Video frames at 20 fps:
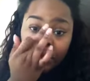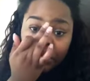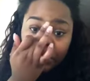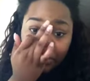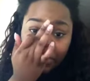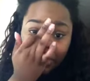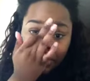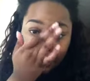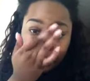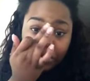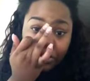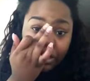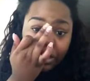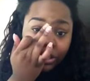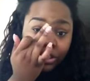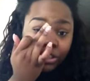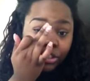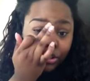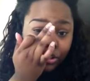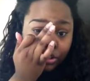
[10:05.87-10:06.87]
Pretty
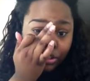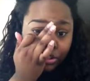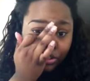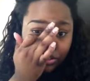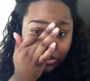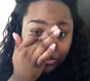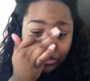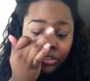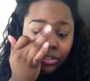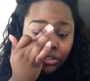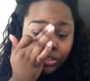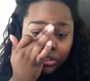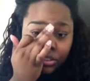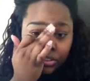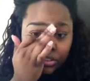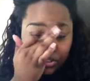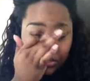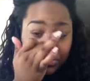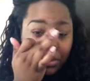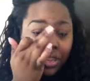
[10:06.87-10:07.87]
much.
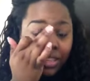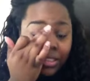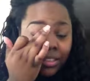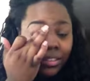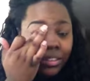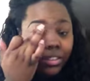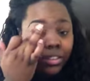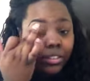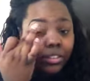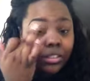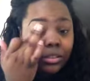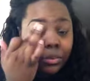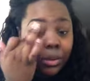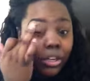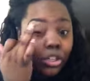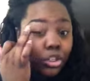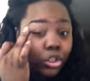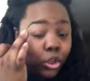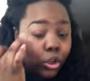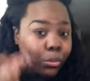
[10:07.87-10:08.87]
To me, it's nothing
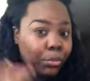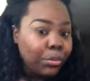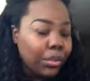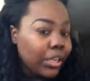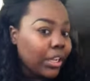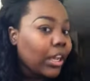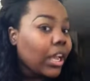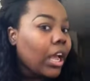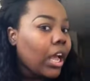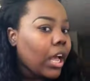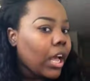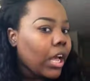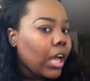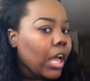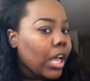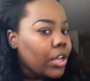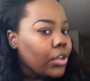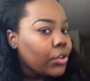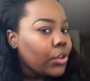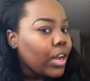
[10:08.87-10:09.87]
special, but
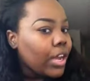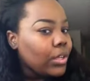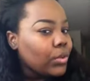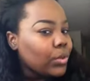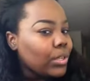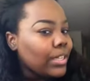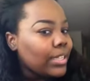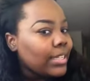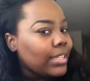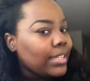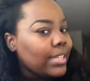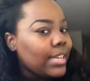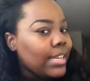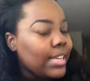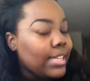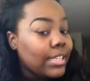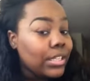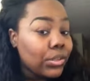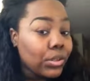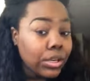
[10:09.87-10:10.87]
you guys wanted to see
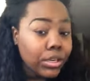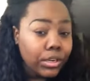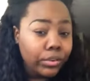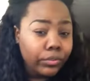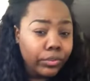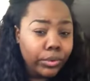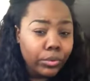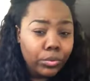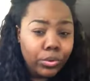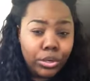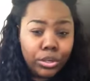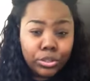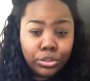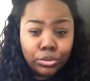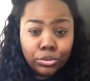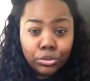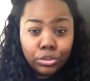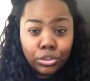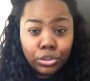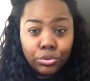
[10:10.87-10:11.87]
it, so I definitely wanted
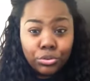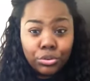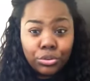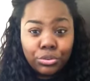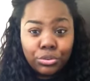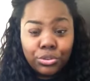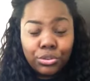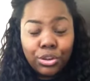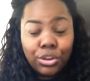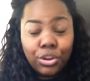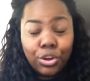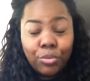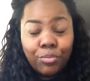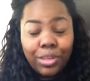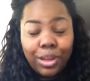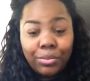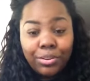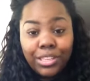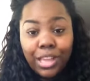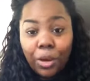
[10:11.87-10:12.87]
to show you. So I hope
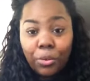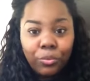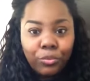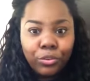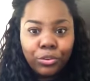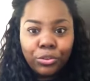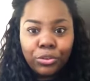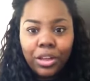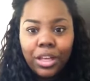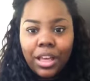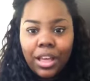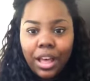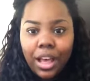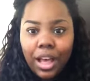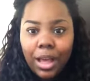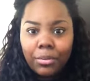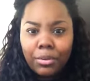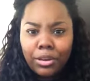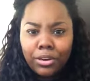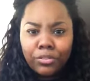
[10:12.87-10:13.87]
that was helpful.
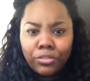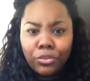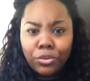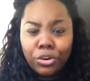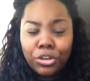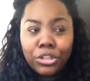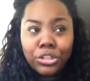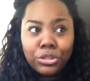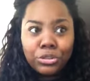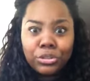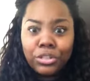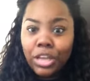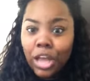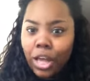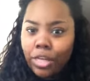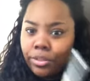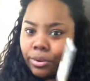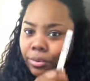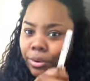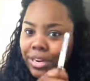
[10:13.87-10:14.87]
I'm gonna, of course, do the
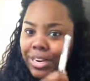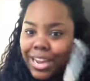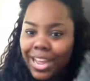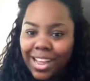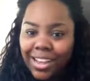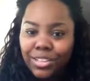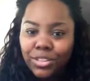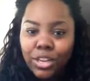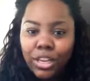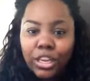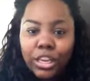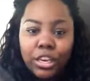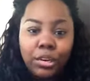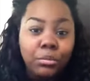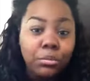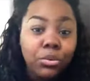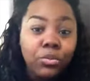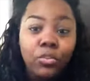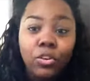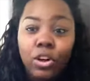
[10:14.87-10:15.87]
other one now so I can
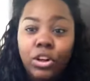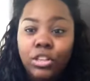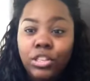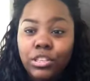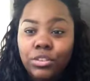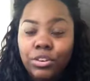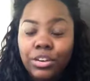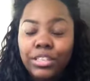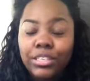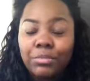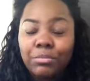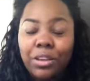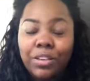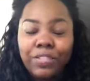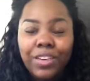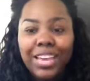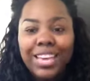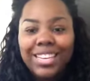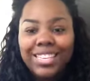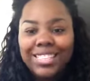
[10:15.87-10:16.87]
move on to the rest of my
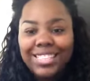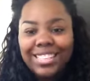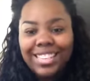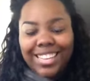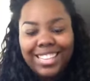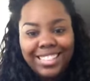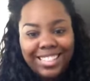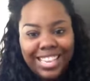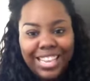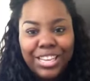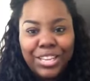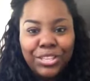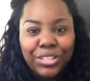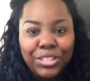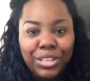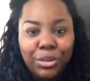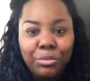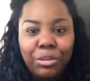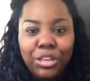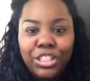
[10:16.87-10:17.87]
face. And thank you
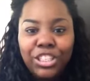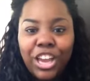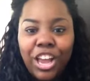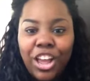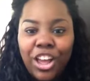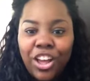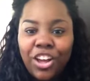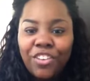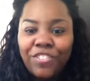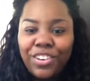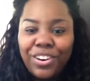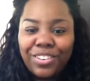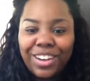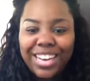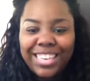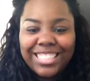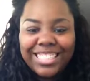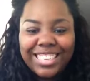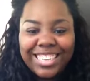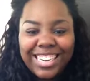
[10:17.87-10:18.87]
so much for
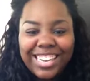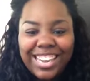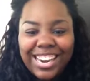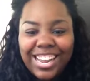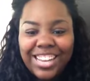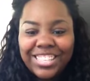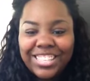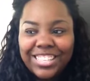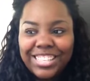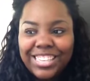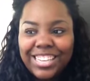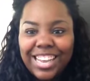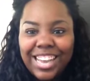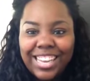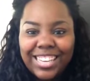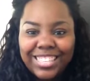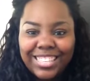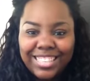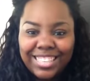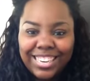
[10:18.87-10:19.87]
watching, and I'll see you
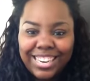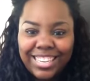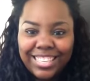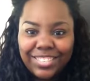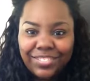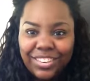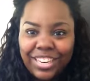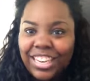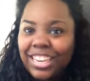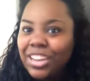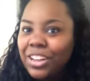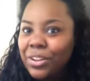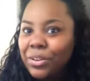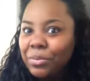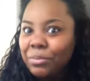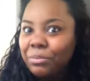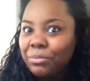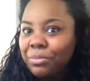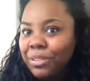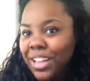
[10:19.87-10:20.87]
guys in the next
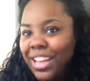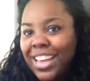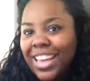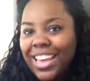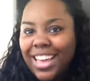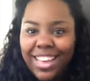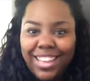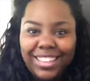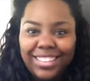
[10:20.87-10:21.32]
video. Bye.